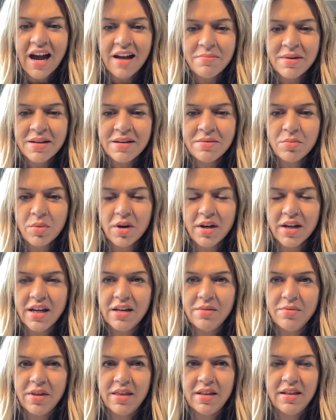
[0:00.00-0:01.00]
I've been
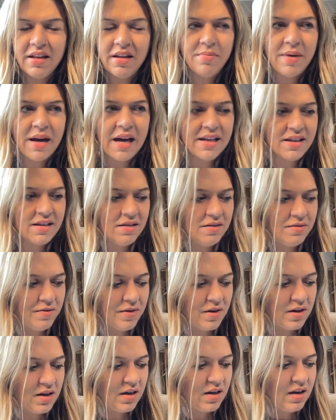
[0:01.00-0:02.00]
working with the lead pastor
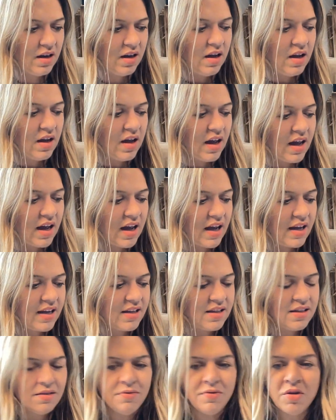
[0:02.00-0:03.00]
for, I
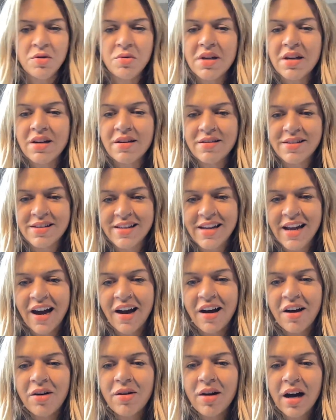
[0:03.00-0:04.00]
guess, a few years
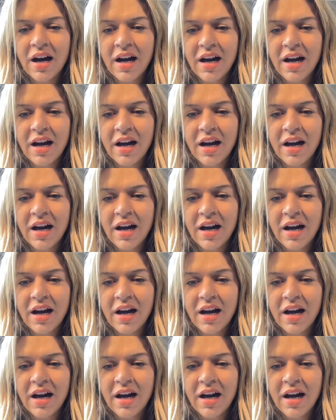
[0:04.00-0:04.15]
now.